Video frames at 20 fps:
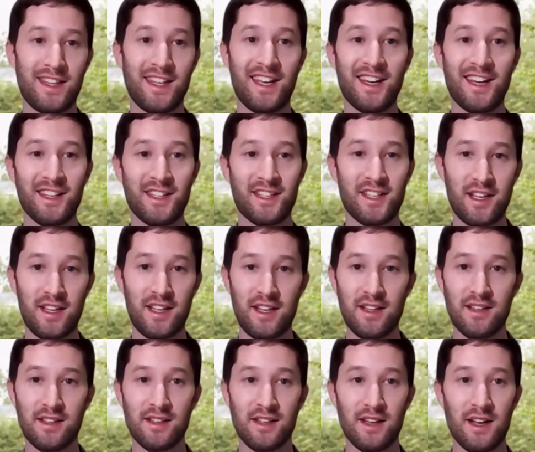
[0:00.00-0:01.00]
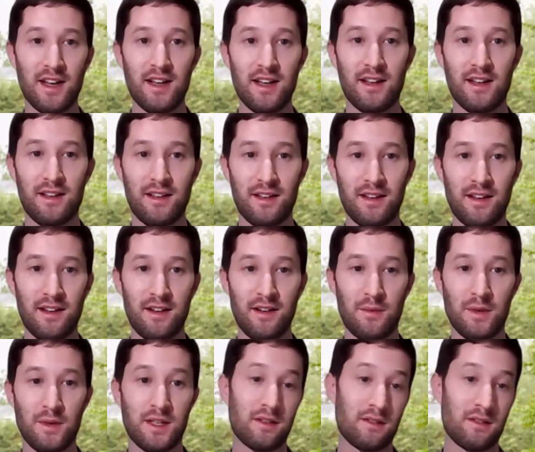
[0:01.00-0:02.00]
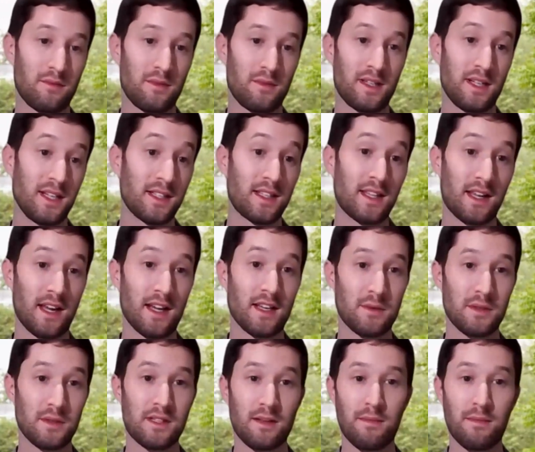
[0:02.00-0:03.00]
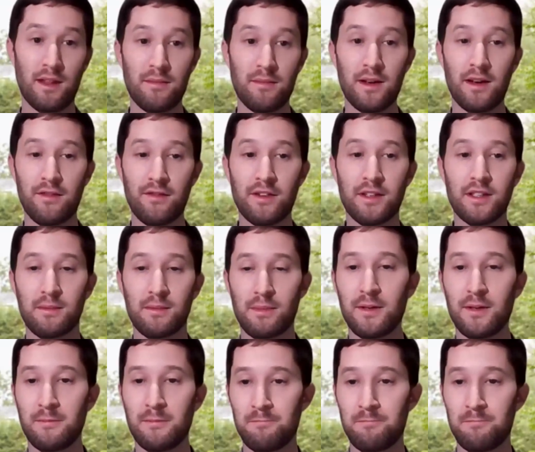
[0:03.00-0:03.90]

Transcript: at the end of the 10 years, which is the case with some other benefits.